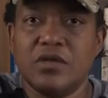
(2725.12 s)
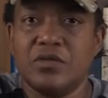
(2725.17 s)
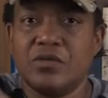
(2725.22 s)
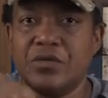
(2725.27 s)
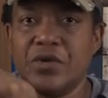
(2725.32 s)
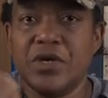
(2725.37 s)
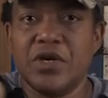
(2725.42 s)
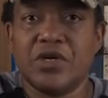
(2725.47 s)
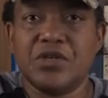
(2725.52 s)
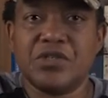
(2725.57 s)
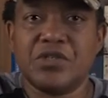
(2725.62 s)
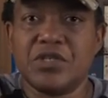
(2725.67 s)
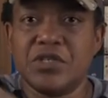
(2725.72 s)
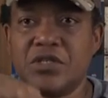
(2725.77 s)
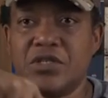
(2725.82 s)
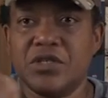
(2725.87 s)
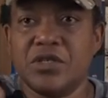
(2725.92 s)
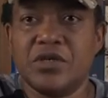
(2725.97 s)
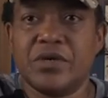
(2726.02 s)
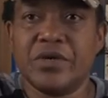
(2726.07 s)

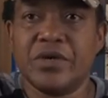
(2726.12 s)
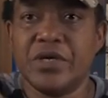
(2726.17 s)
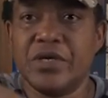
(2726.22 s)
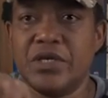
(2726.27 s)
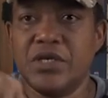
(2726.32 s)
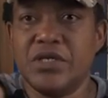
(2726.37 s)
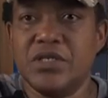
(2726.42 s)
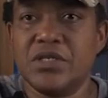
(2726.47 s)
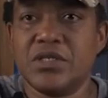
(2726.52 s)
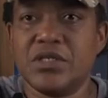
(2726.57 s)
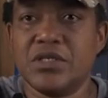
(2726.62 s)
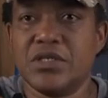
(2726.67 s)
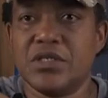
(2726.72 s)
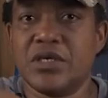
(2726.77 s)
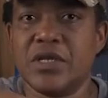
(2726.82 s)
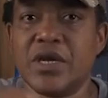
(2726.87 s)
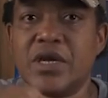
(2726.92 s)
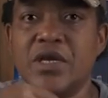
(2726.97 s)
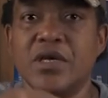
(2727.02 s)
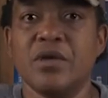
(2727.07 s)
360 degrees,
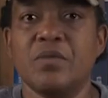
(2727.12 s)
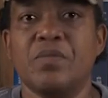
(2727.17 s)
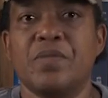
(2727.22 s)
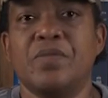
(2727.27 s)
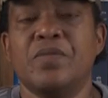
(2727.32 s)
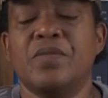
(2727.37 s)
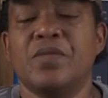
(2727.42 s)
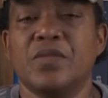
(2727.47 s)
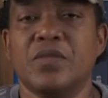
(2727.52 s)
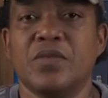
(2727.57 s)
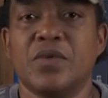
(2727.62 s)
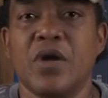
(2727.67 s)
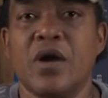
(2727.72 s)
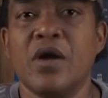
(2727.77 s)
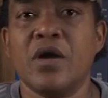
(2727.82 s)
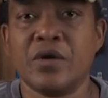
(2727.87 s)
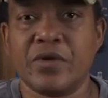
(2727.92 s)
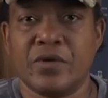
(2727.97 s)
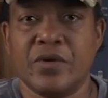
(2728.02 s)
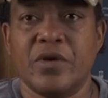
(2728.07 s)
and I hit a
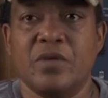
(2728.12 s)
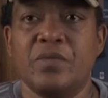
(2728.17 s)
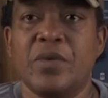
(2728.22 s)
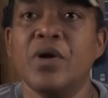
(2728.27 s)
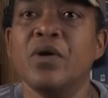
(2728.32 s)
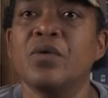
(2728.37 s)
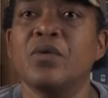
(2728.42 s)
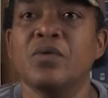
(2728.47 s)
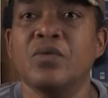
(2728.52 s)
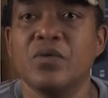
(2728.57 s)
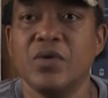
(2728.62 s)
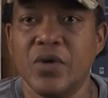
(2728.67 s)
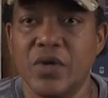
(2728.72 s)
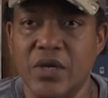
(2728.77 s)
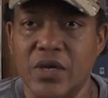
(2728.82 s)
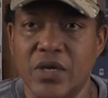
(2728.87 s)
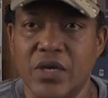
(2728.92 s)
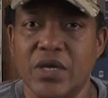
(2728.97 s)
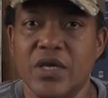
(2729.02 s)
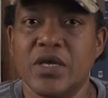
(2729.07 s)
concrete pole,
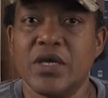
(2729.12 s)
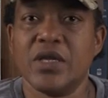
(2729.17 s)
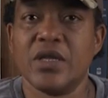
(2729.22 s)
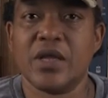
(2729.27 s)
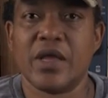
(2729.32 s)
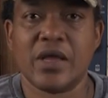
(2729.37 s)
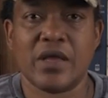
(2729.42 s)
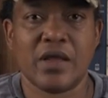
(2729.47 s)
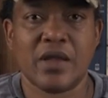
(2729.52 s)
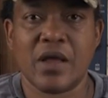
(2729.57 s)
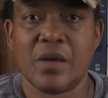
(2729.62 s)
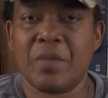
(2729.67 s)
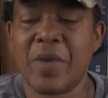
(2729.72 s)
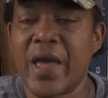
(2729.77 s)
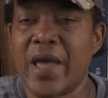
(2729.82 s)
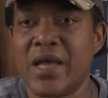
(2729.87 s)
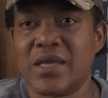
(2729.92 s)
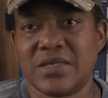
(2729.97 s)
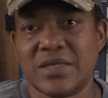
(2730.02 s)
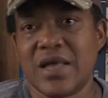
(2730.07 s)
and I
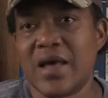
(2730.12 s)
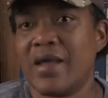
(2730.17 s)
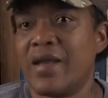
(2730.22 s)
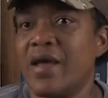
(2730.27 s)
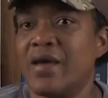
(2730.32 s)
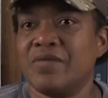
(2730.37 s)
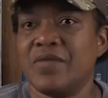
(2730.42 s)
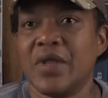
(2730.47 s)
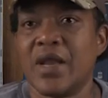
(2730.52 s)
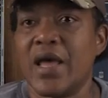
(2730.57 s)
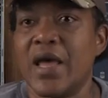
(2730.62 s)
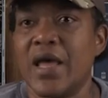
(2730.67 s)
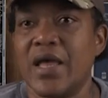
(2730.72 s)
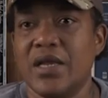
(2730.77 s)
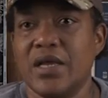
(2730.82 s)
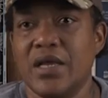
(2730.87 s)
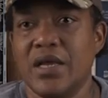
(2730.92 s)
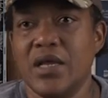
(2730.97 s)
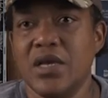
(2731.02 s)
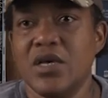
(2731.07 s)
passed out after
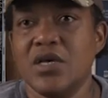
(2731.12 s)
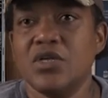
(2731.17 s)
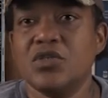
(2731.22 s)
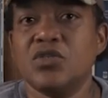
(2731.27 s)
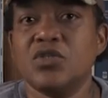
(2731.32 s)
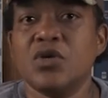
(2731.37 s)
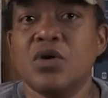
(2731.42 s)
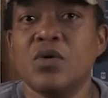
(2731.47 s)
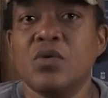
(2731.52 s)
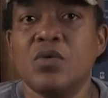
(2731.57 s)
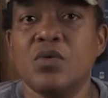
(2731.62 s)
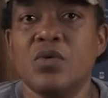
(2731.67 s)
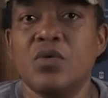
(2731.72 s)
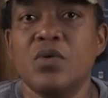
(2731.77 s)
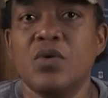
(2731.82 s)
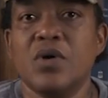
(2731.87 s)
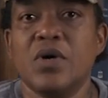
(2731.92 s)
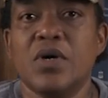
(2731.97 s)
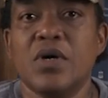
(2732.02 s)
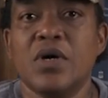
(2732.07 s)
that.
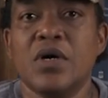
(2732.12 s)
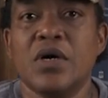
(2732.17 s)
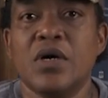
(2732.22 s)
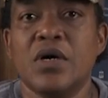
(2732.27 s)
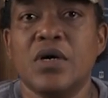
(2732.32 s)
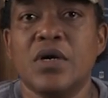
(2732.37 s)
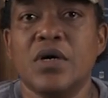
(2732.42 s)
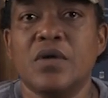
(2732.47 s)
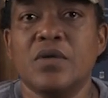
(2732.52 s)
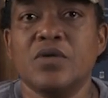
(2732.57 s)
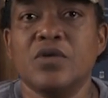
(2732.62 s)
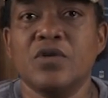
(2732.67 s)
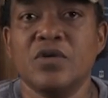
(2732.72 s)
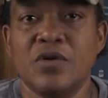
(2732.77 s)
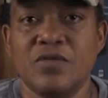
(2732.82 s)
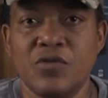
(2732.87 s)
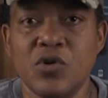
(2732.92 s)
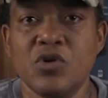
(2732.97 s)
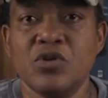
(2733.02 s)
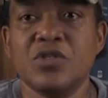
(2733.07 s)
So, you
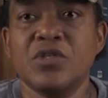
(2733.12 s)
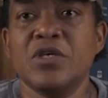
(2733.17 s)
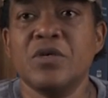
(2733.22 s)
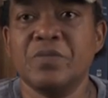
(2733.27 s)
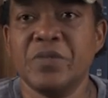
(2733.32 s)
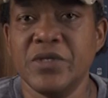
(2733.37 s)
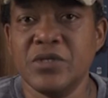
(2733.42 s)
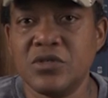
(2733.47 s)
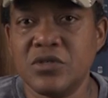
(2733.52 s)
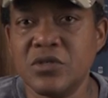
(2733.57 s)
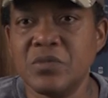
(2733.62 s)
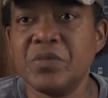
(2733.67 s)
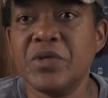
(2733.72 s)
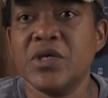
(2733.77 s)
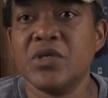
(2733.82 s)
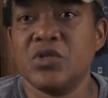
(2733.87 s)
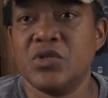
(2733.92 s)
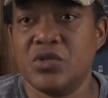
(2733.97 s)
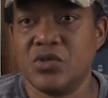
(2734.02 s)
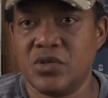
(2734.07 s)
know, of course, the MPs took
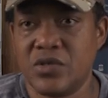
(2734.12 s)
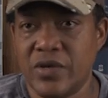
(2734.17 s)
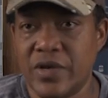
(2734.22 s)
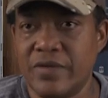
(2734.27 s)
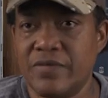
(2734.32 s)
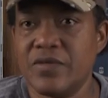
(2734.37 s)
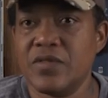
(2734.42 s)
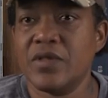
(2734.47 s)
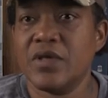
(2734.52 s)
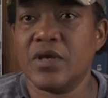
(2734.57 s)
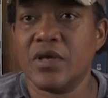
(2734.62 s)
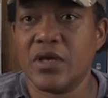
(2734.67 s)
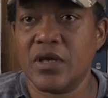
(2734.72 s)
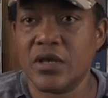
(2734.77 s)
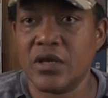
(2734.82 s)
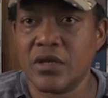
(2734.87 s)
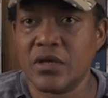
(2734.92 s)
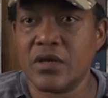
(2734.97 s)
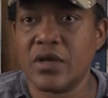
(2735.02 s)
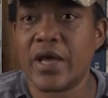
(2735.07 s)
pictures of
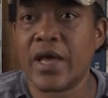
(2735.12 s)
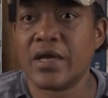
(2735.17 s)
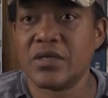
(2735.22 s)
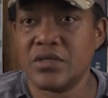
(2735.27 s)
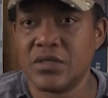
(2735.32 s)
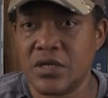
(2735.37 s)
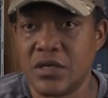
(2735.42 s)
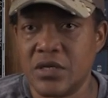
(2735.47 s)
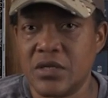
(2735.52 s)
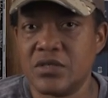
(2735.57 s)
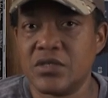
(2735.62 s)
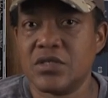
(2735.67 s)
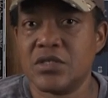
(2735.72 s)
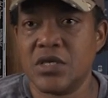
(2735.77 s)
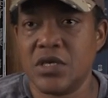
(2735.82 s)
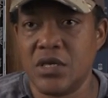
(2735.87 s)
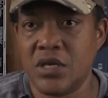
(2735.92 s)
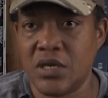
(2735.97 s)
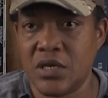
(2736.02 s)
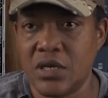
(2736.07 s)
everything and the accident
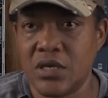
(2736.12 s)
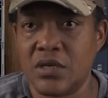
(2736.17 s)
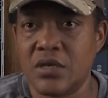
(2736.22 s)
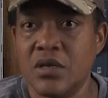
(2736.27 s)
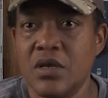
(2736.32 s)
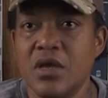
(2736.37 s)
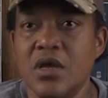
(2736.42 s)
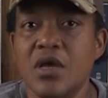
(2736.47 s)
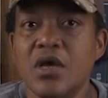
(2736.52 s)
scene,